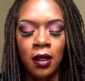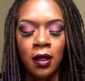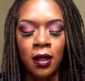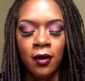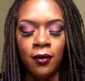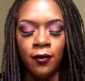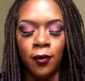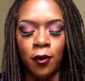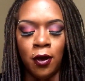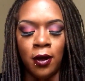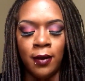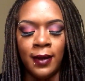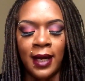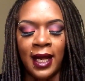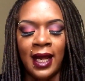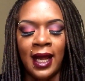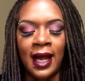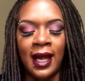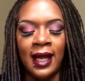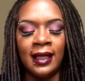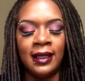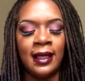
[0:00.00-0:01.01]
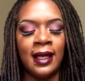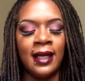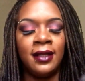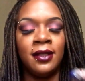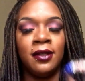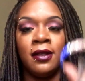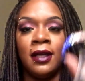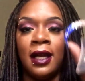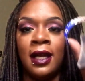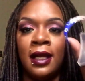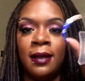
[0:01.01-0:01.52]
For my
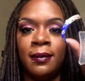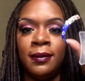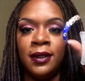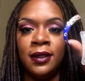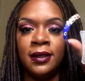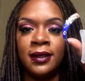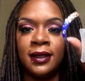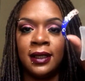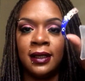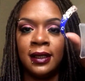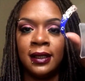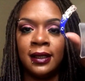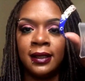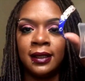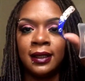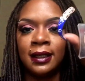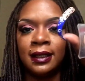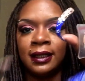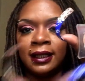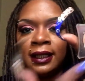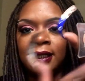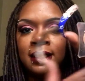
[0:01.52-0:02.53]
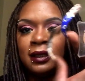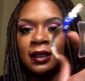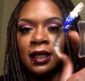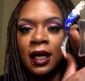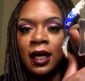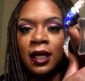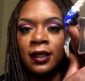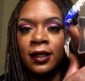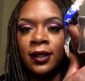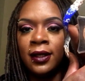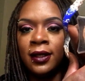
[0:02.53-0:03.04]
highlighter, I am using this clean
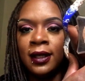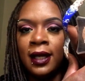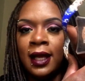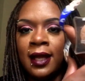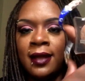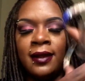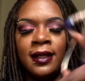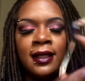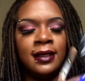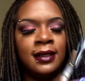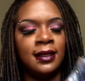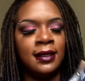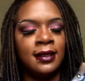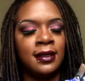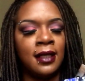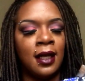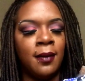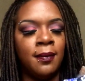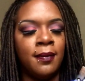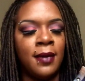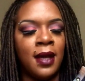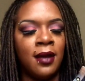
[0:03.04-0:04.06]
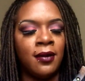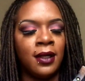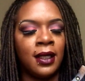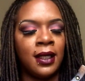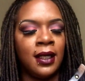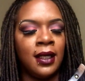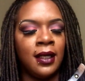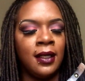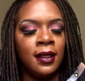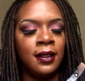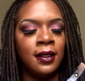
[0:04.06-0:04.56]
color, and this is
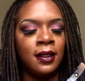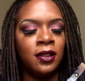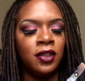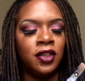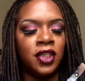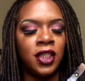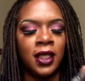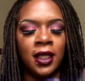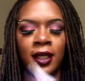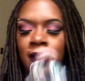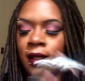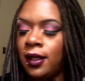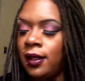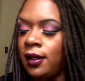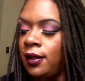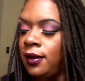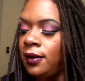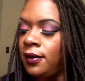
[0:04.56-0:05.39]
American Chick.